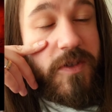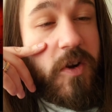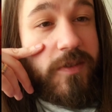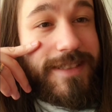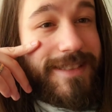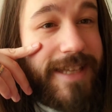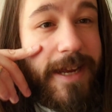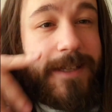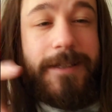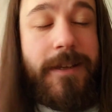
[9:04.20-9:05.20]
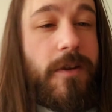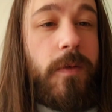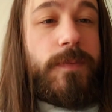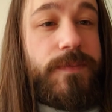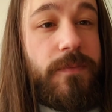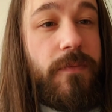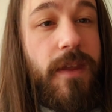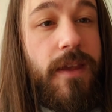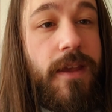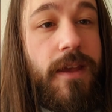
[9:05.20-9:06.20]
current state.
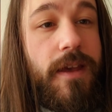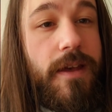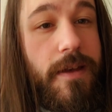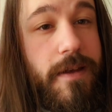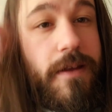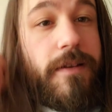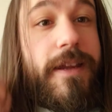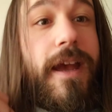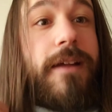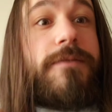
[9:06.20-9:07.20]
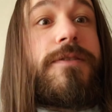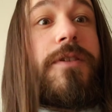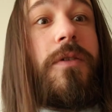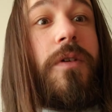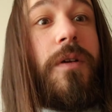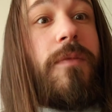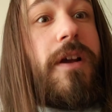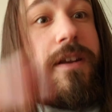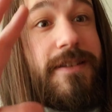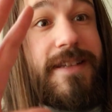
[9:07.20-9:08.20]
Yeah, so I'm not
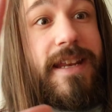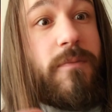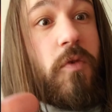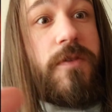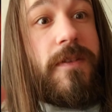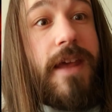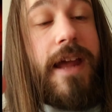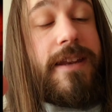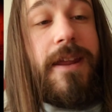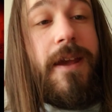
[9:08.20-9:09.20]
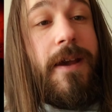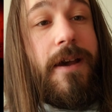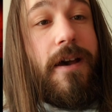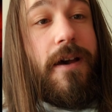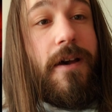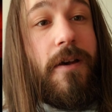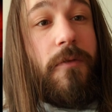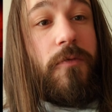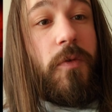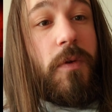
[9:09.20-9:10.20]
going to say any more than that.
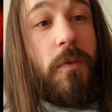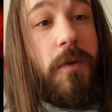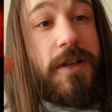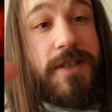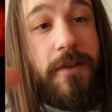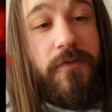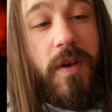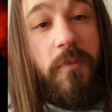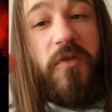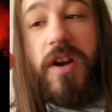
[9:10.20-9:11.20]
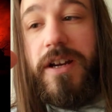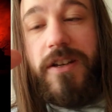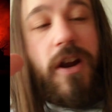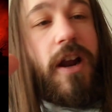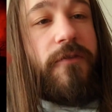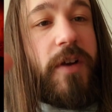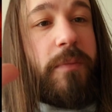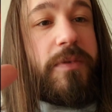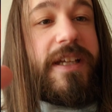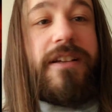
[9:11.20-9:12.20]
If you want to watch that film, very dark, very
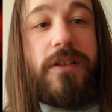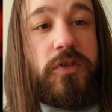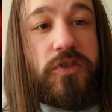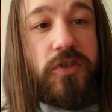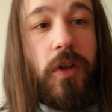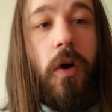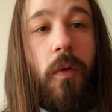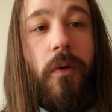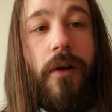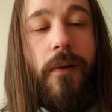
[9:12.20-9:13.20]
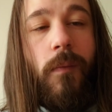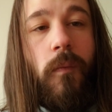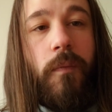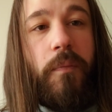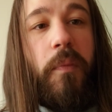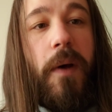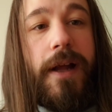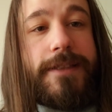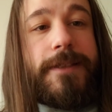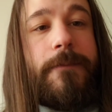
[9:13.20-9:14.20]
bleak, a little slow,
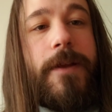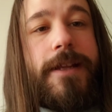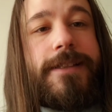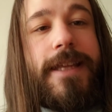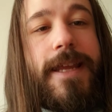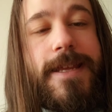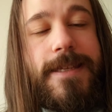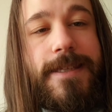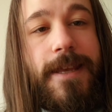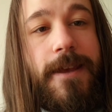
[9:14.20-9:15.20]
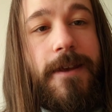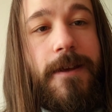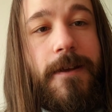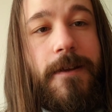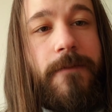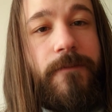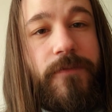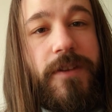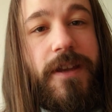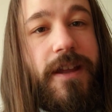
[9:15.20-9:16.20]
but it is,
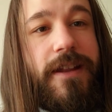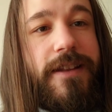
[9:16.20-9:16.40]
yeah,